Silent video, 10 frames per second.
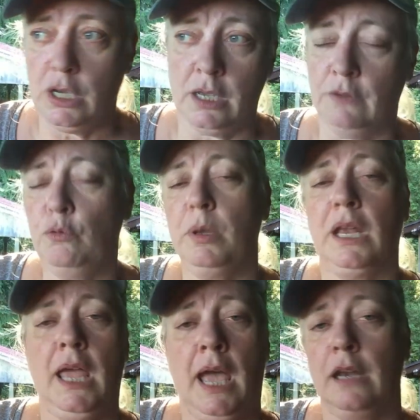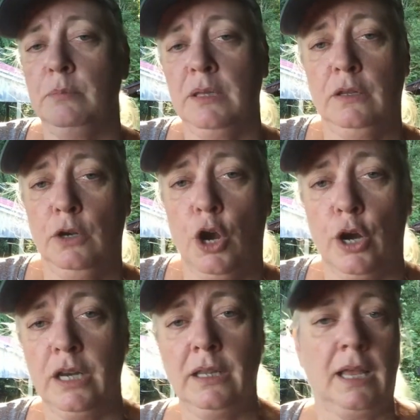Everybody had them in their
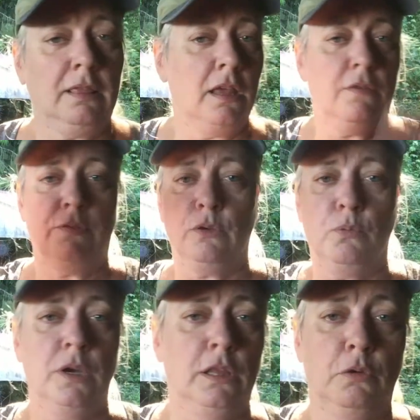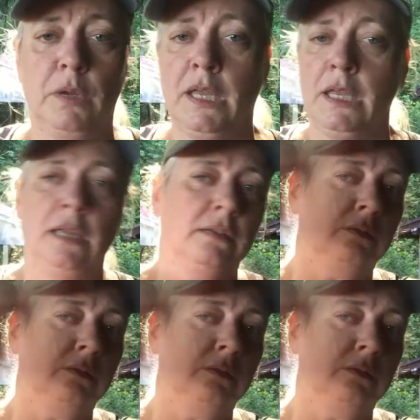garden. They loved the willowy,